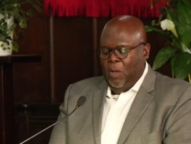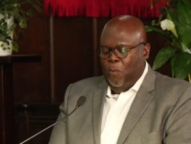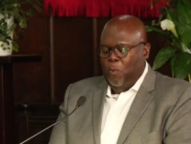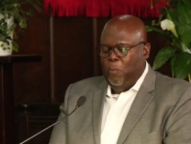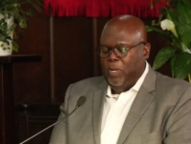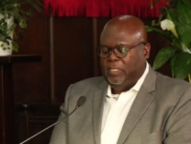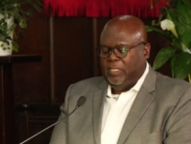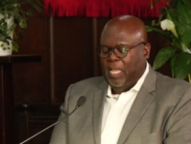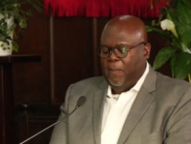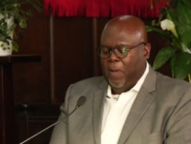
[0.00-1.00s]
when we
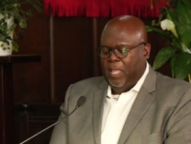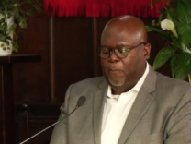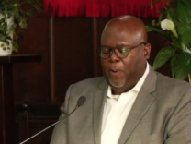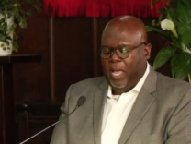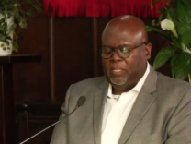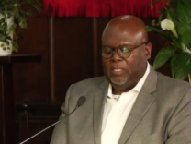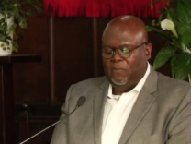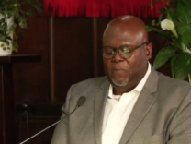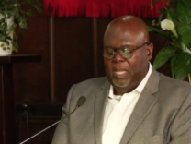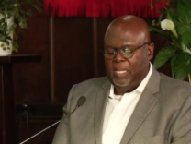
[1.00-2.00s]
sat by the pots of
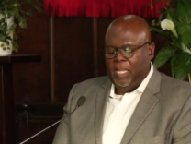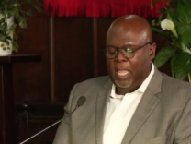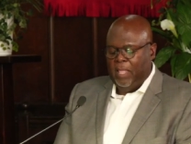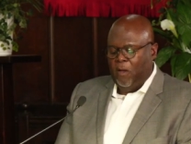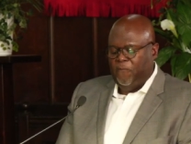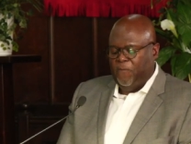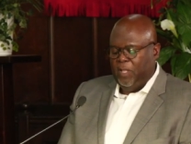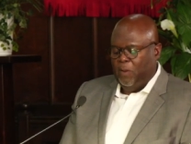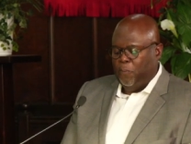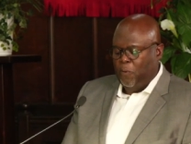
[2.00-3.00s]
meat and ate our
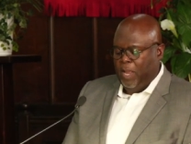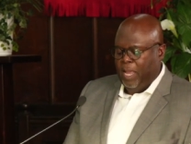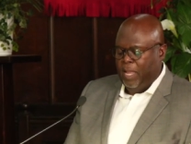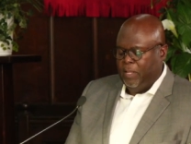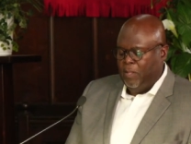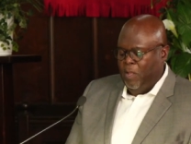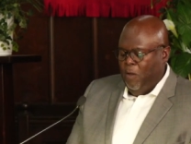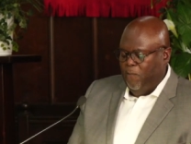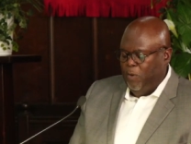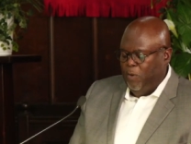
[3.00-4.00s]
fill of bread,
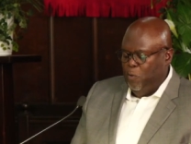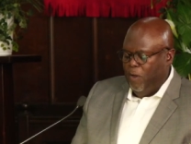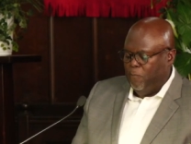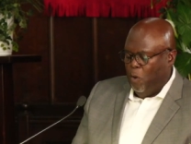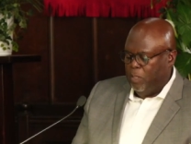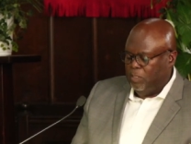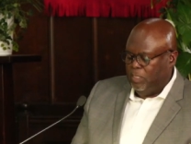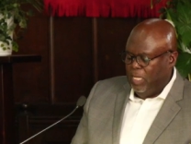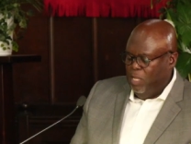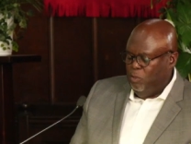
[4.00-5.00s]
for you have brought
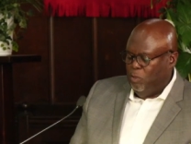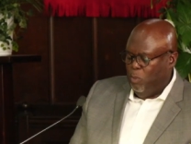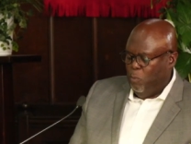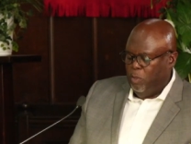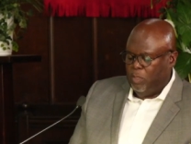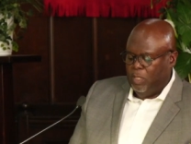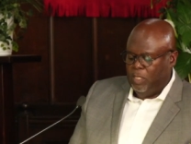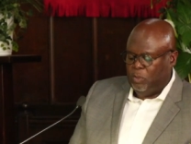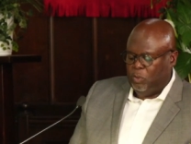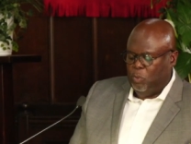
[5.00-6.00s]
us into the
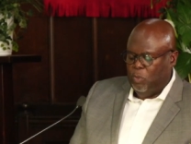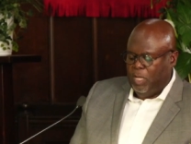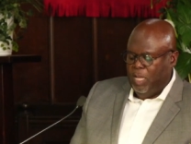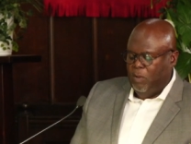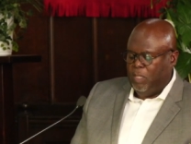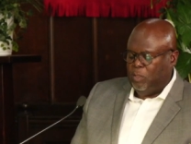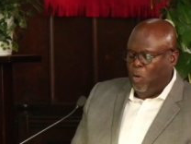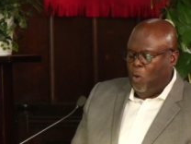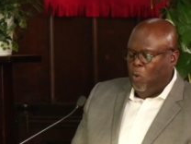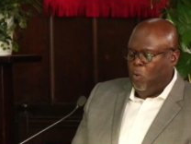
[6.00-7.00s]
wilderness to kill this
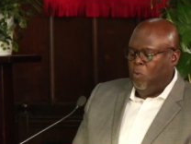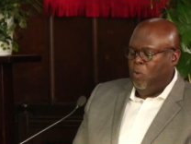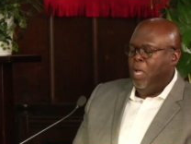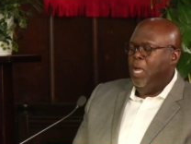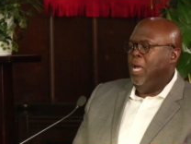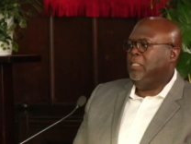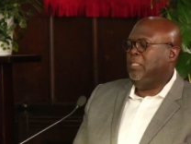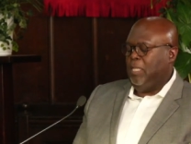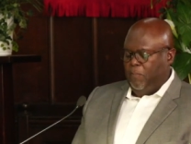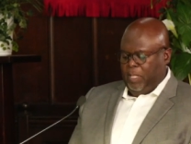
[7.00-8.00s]
whole
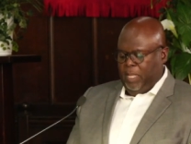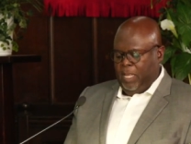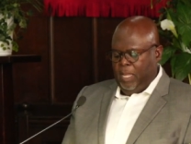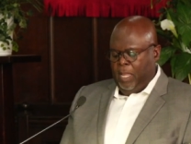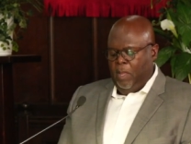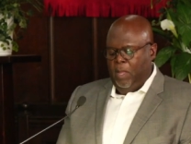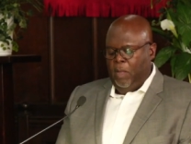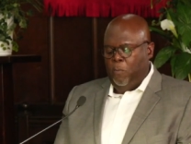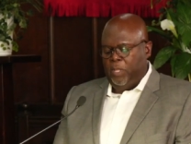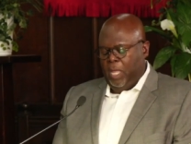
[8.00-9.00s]
assembly
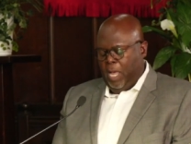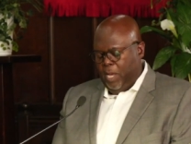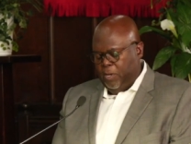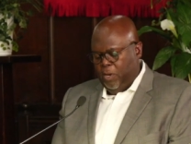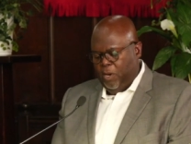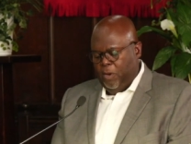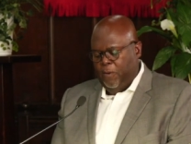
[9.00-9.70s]
with hunger.